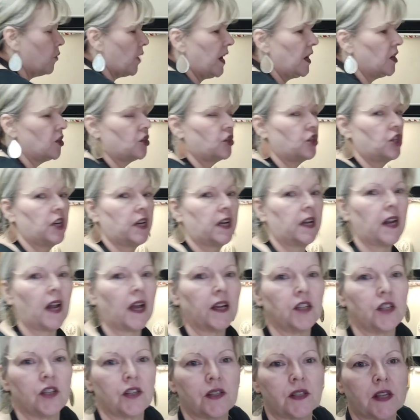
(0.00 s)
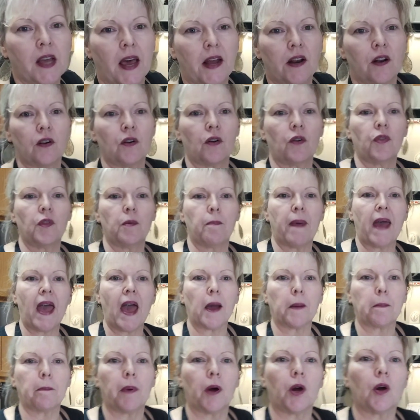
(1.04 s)
ranch chicken, I just sat it on the
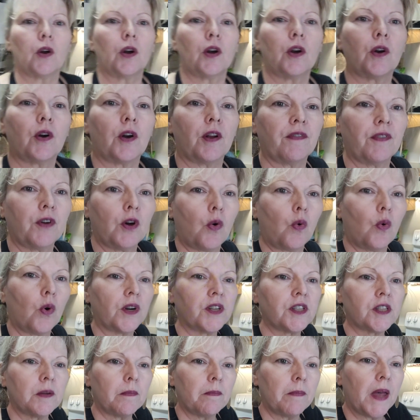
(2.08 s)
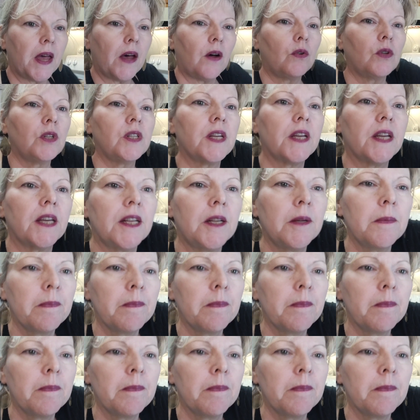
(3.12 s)
back burner, and of course it melted.